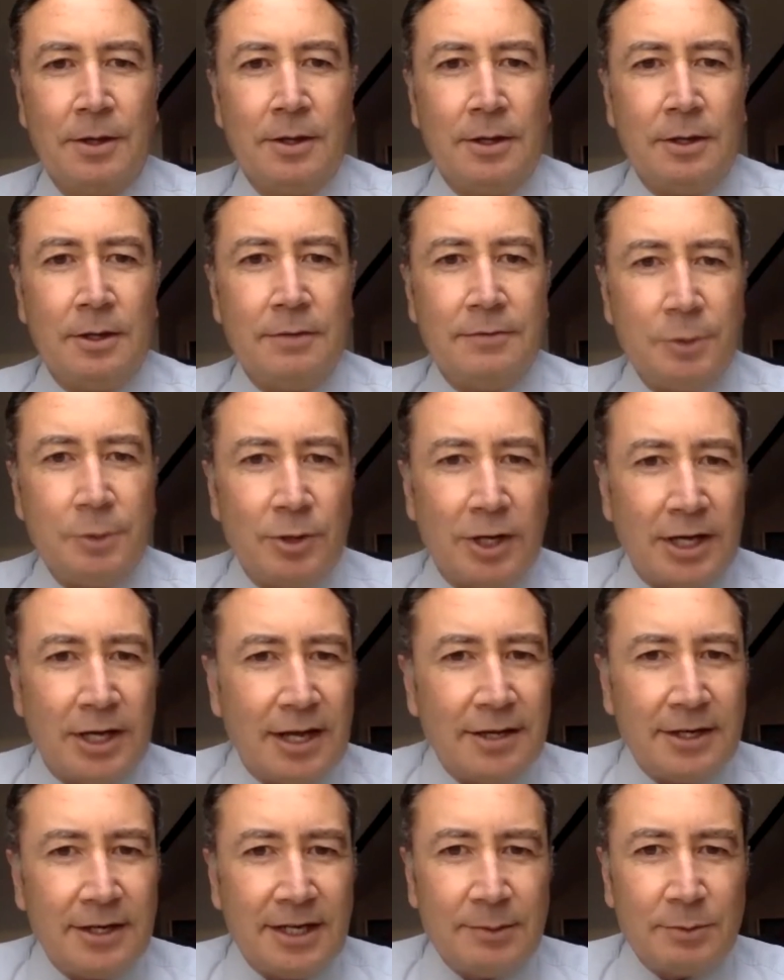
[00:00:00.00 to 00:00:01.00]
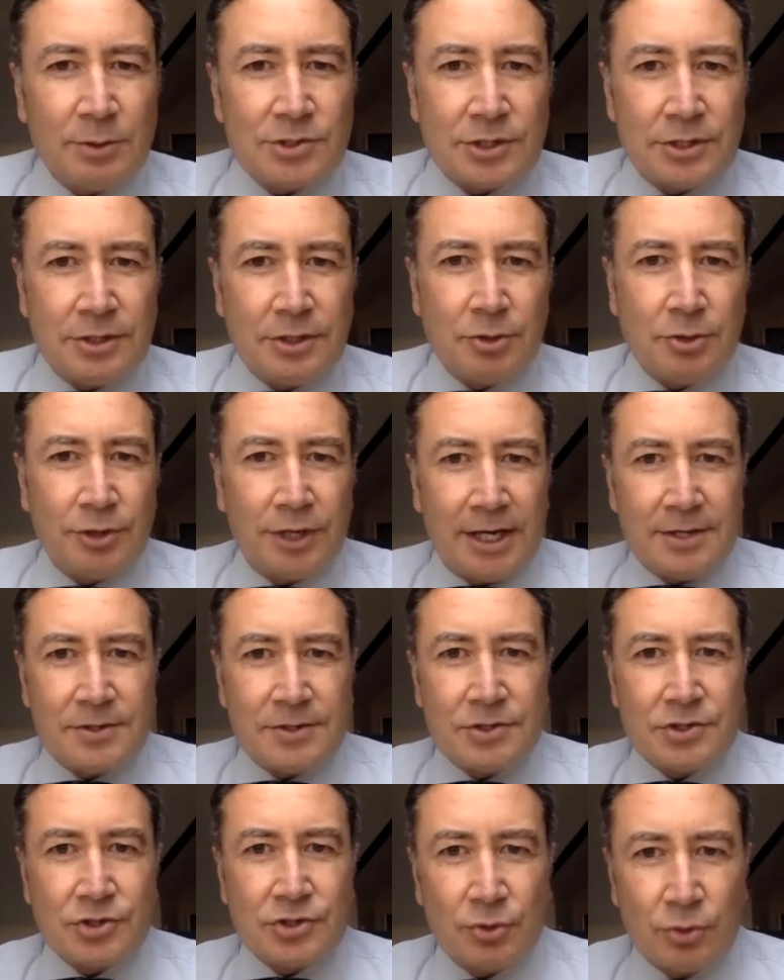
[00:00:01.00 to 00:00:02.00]
If you are unable to urinate
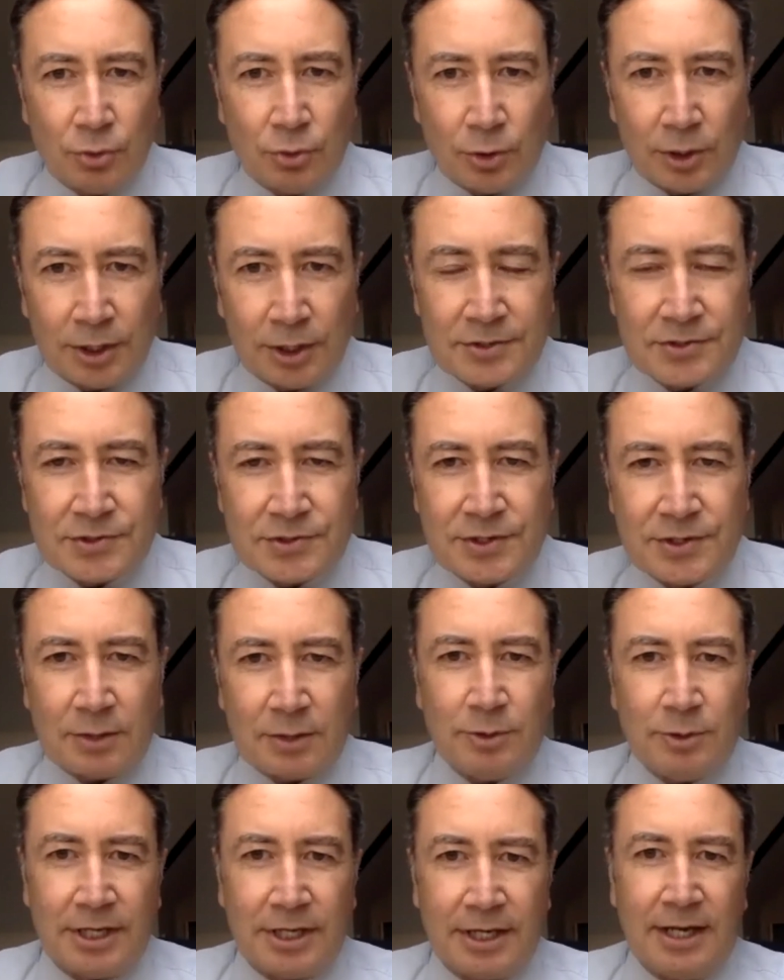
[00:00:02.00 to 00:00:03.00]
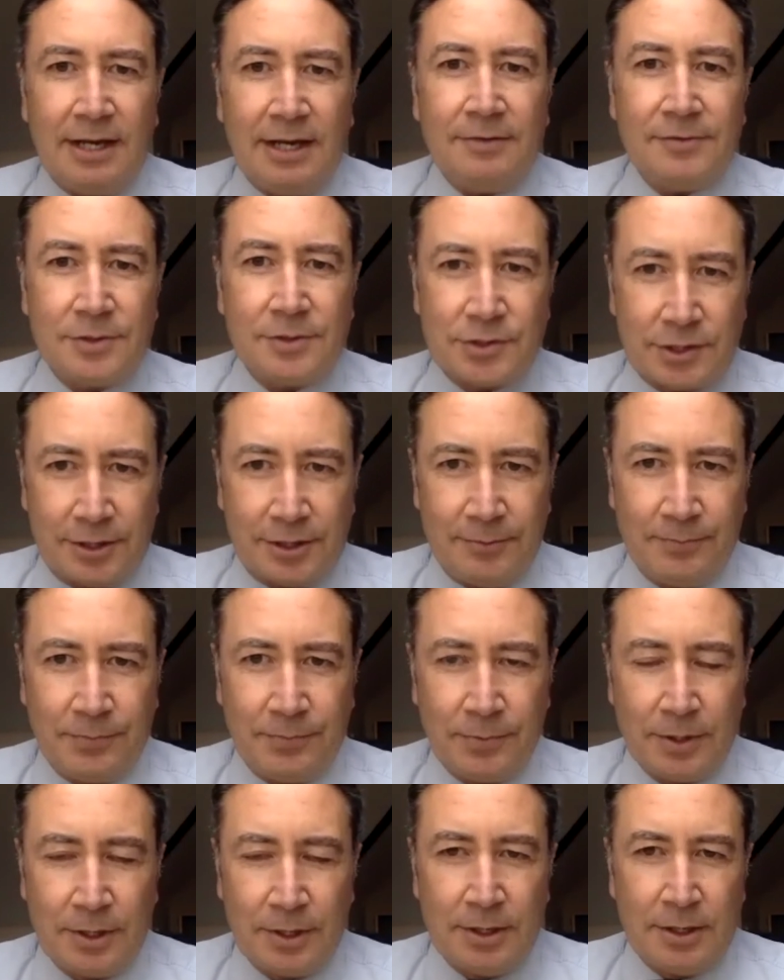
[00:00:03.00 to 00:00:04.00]
at all and are stuck with a catheter,
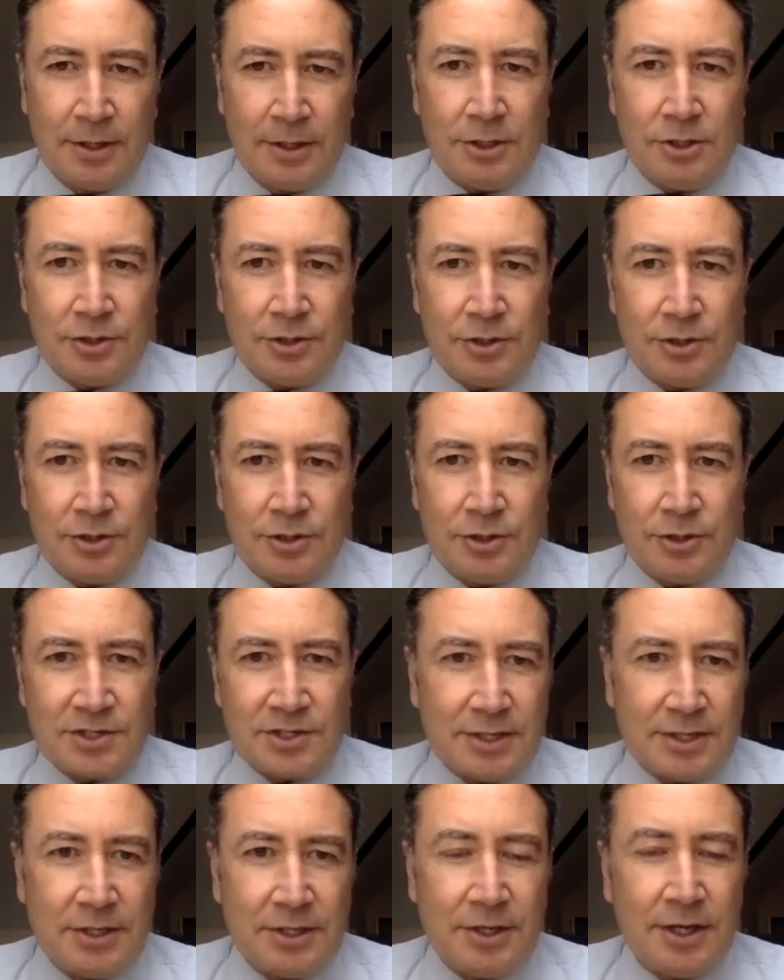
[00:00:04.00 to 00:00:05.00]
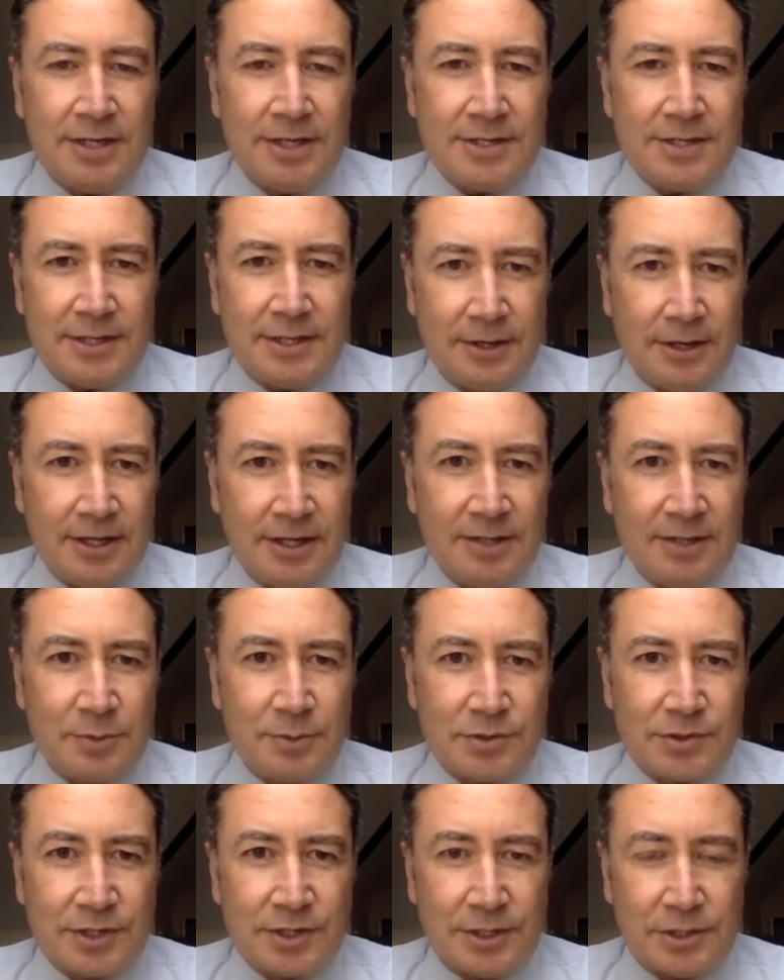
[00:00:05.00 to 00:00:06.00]
you can expect a
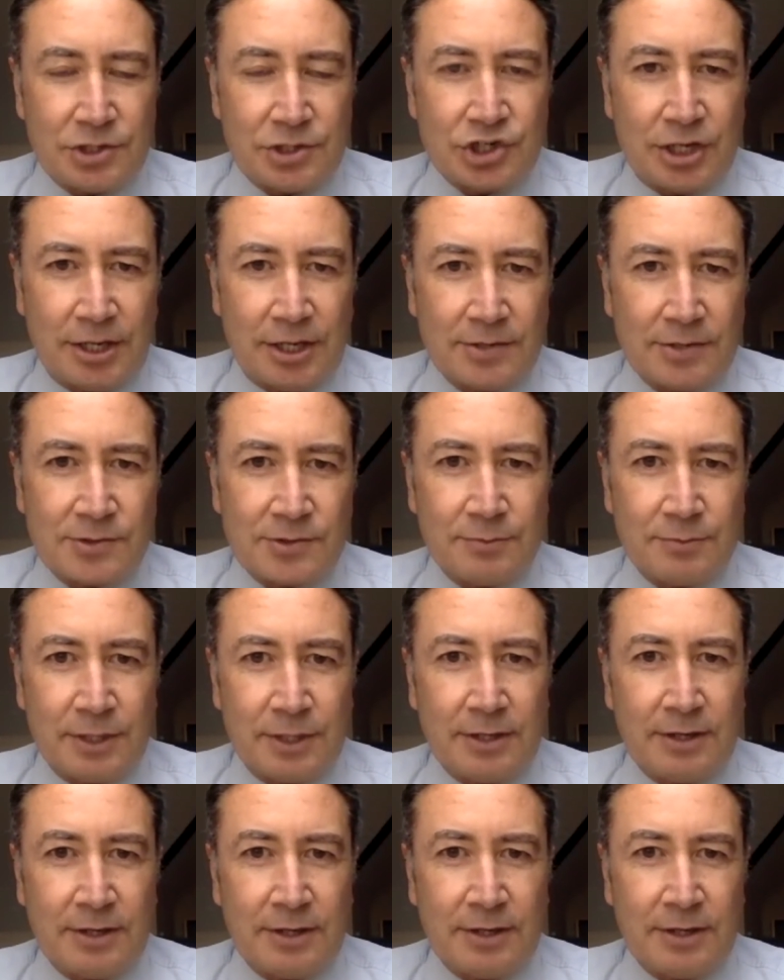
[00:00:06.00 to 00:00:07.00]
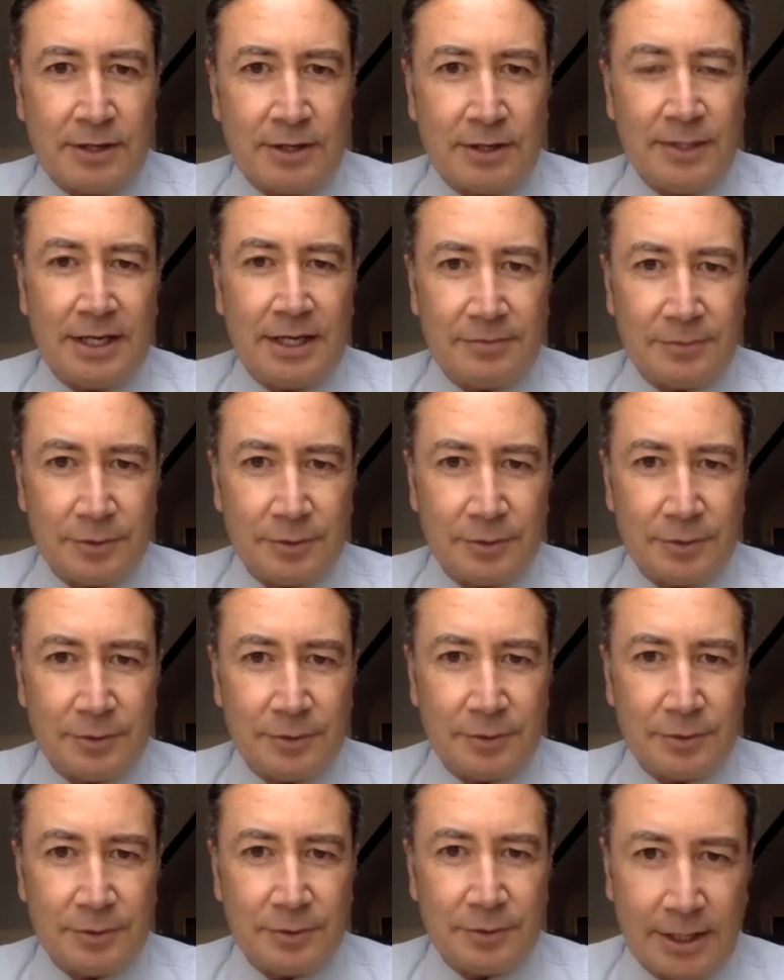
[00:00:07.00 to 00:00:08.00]
99% chance of becoming
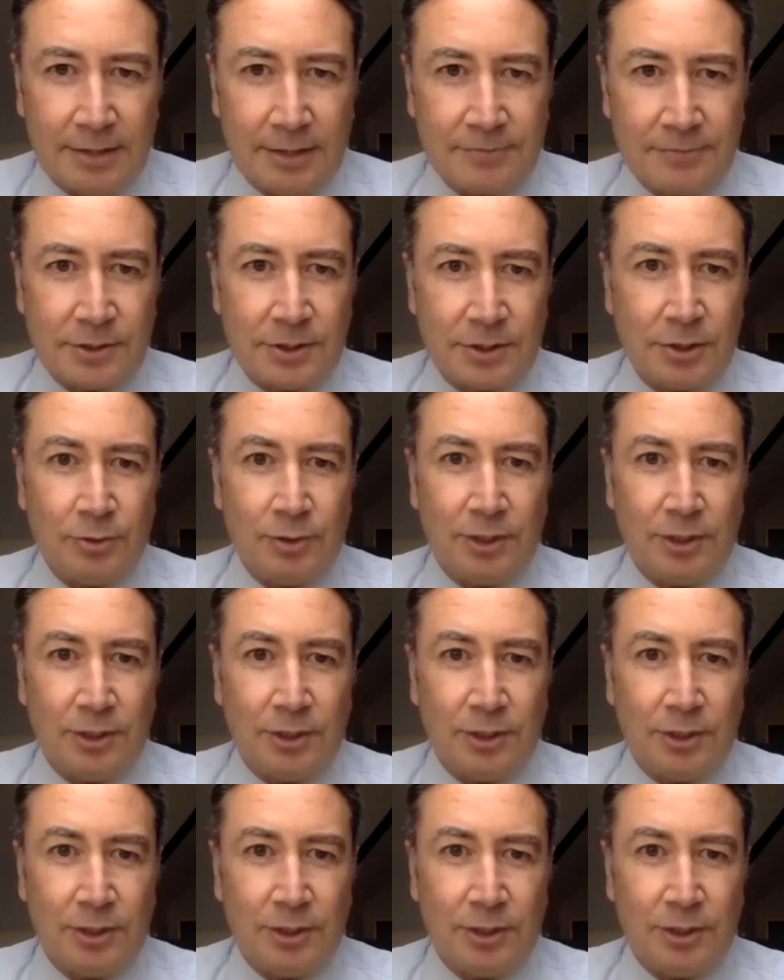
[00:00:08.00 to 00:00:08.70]
catheter free after